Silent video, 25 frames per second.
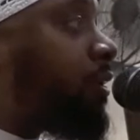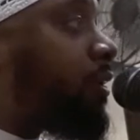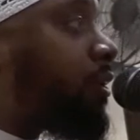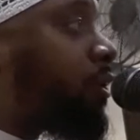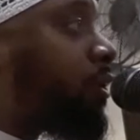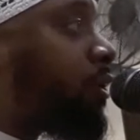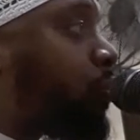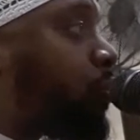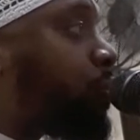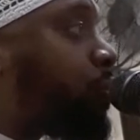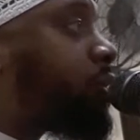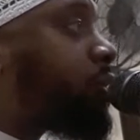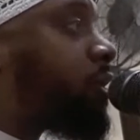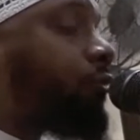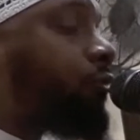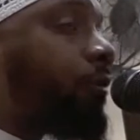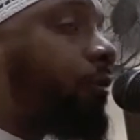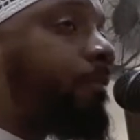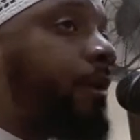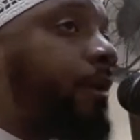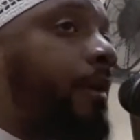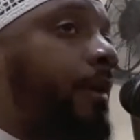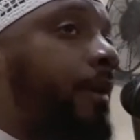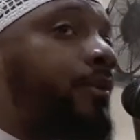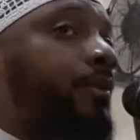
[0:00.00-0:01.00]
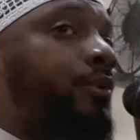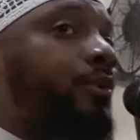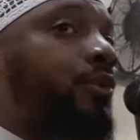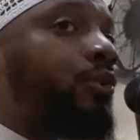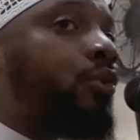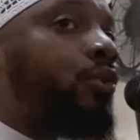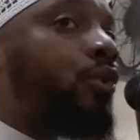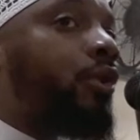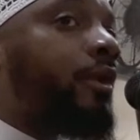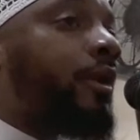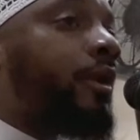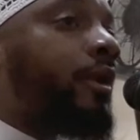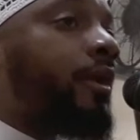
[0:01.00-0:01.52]
The course is for people
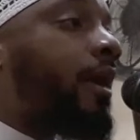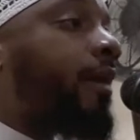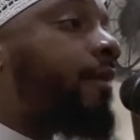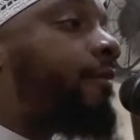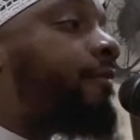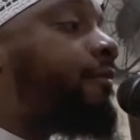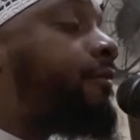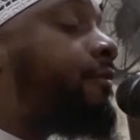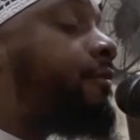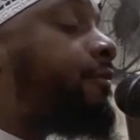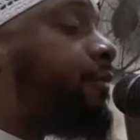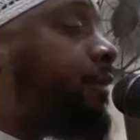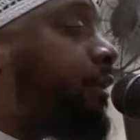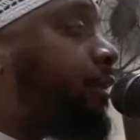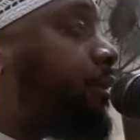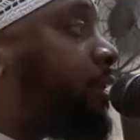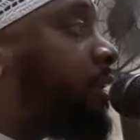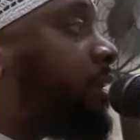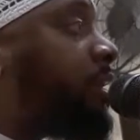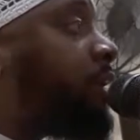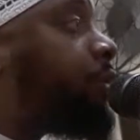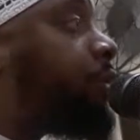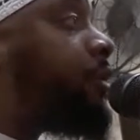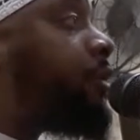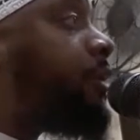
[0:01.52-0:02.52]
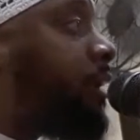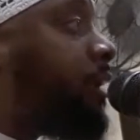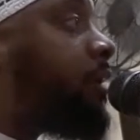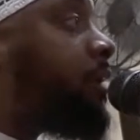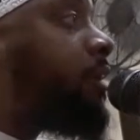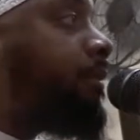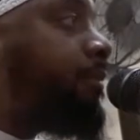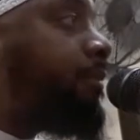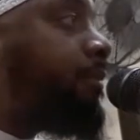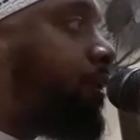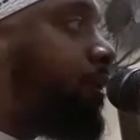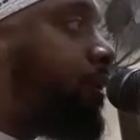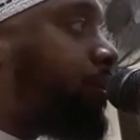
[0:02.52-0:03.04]
who are not very literate in
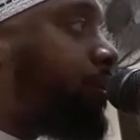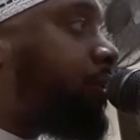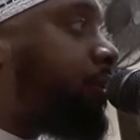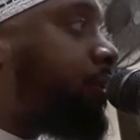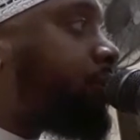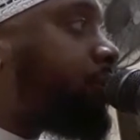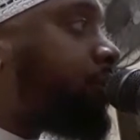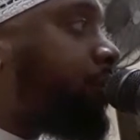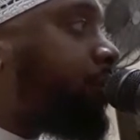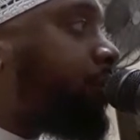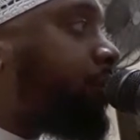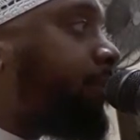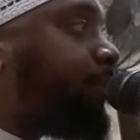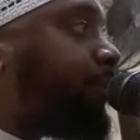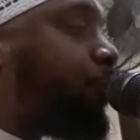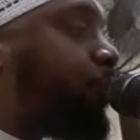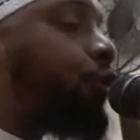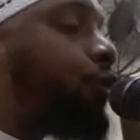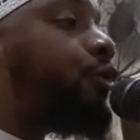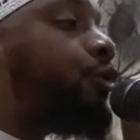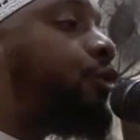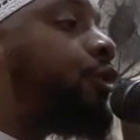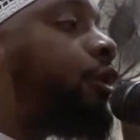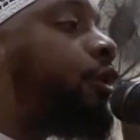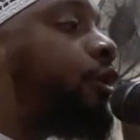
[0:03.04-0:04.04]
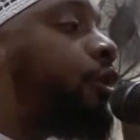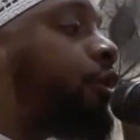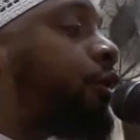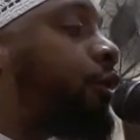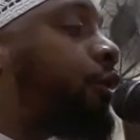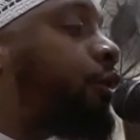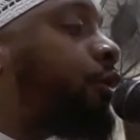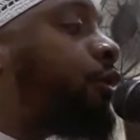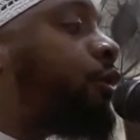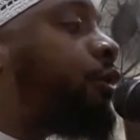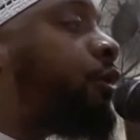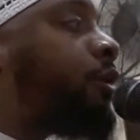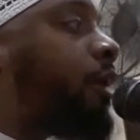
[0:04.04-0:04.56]
computers. You're going to
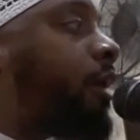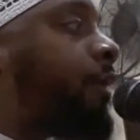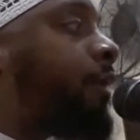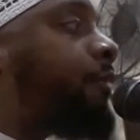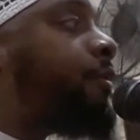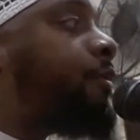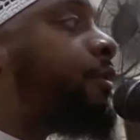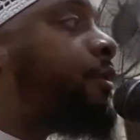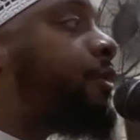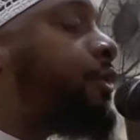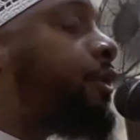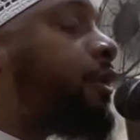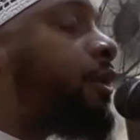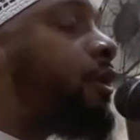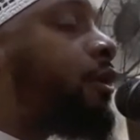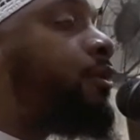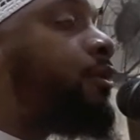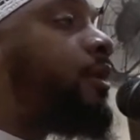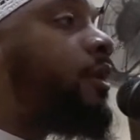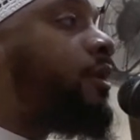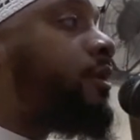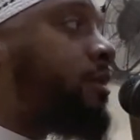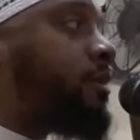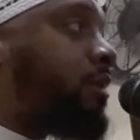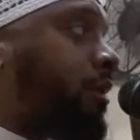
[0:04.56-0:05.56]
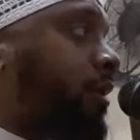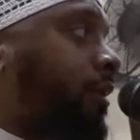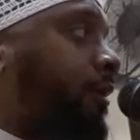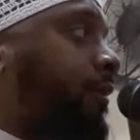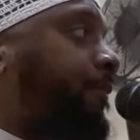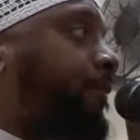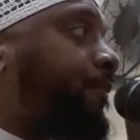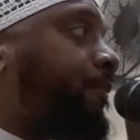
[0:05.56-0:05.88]
learn everything you need to know.